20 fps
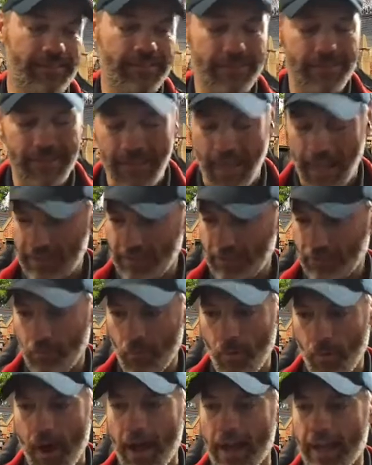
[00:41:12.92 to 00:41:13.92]
that's
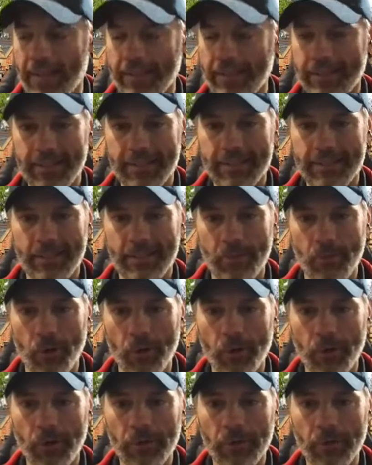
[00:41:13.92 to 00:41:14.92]
why Disney
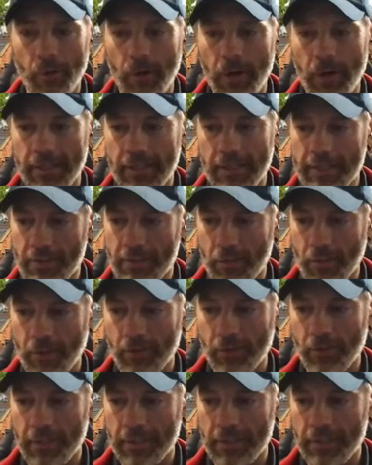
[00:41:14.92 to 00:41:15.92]
World or Walt Disney
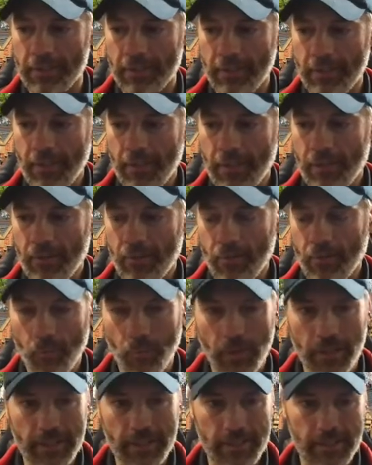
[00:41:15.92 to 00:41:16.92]
World
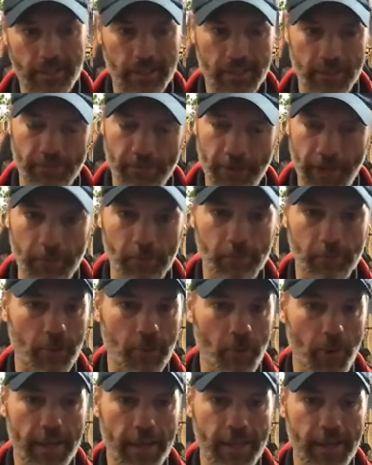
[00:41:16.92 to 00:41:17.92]
was developed the
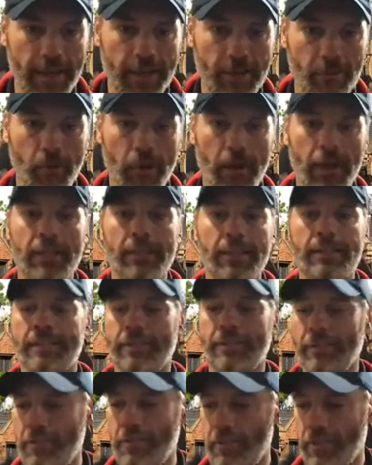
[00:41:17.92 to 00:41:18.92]
way that it was, so
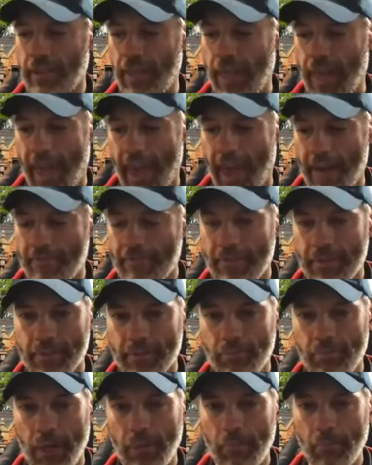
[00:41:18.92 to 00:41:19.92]
you could have this
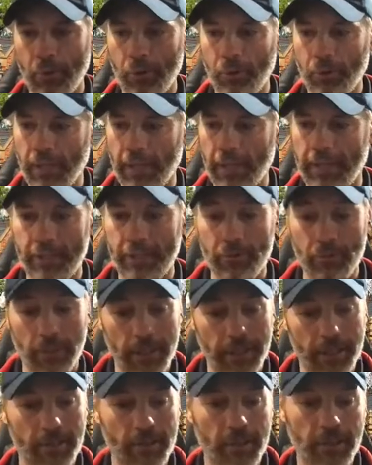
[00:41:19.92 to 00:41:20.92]
bubble, and you
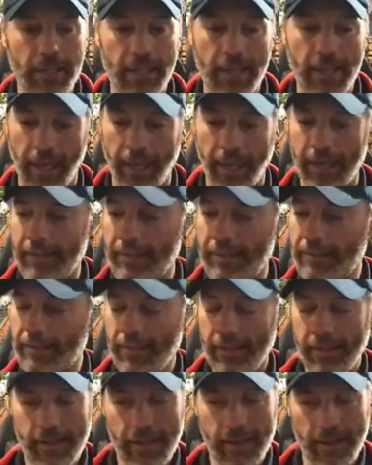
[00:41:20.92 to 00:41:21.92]
literally can,
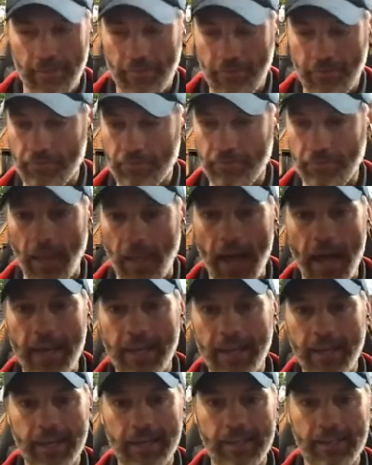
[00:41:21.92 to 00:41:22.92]
if you fly
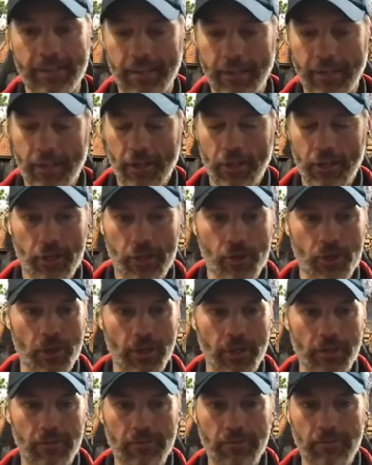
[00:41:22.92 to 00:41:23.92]
in, you
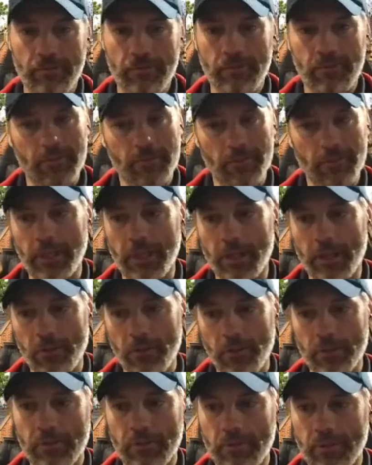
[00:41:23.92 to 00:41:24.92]
could,
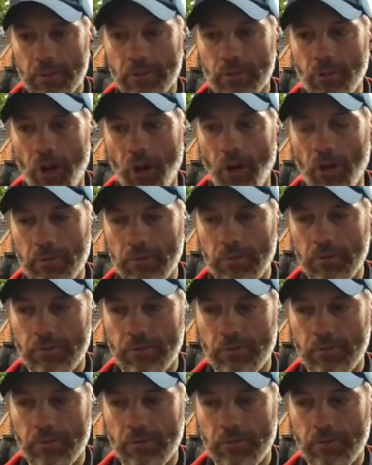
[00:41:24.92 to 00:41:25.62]
the stall